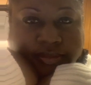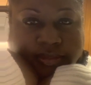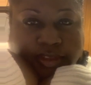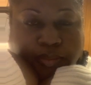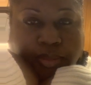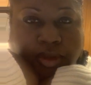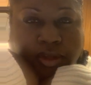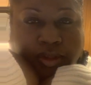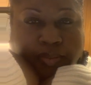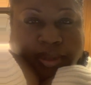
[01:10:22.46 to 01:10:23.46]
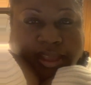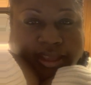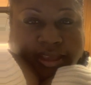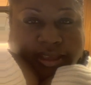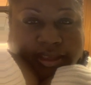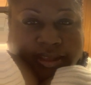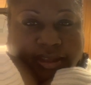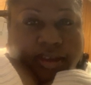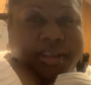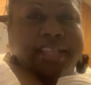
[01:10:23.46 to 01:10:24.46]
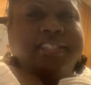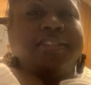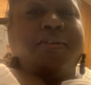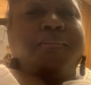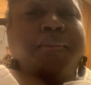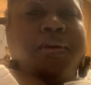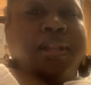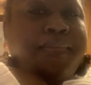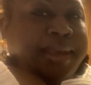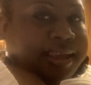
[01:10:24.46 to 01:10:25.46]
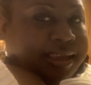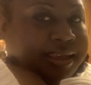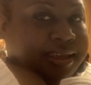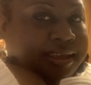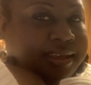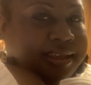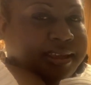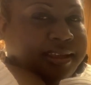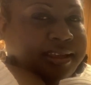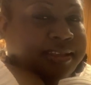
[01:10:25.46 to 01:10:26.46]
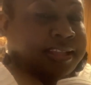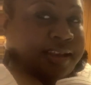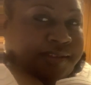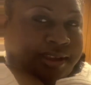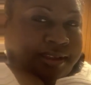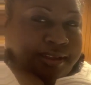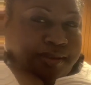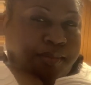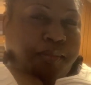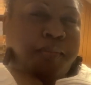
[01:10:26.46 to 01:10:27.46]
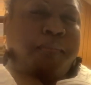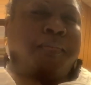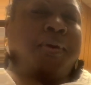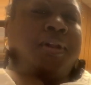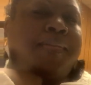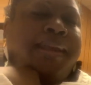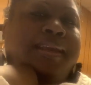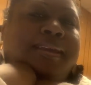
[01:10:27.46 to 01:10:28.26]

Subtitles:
Molemek. Okay, so Molemek, is that right? Molemek?